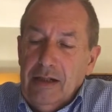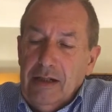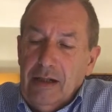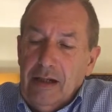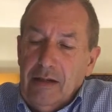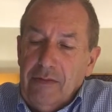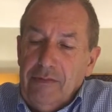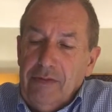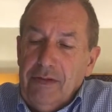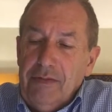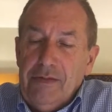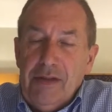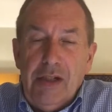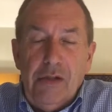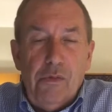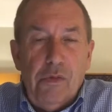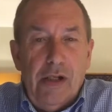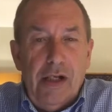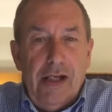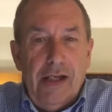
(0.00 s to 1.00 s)
50,
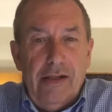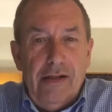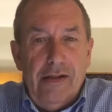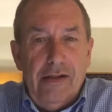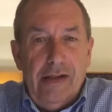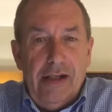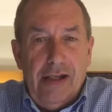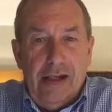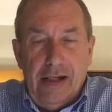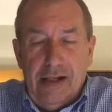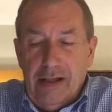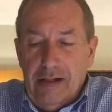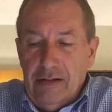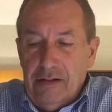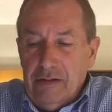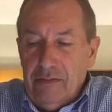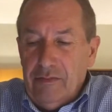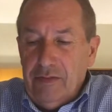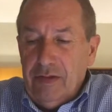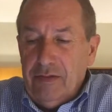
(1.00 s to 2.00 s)
100, and
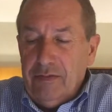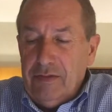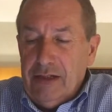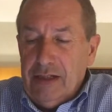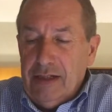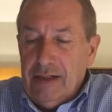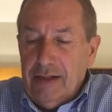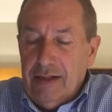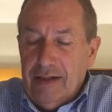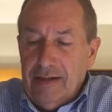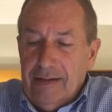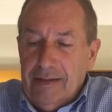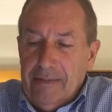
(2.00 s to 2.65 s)
150.